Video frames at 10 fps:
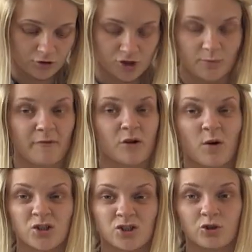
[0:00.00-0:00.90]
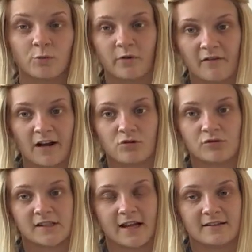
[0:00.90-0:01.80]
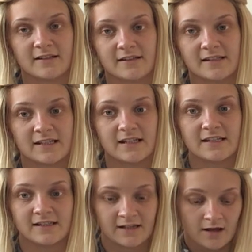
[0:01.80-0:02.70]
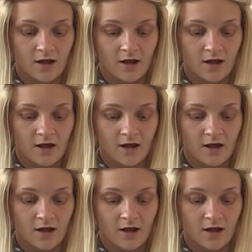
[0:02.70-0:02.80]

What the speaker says: because some of you are super at your sentences,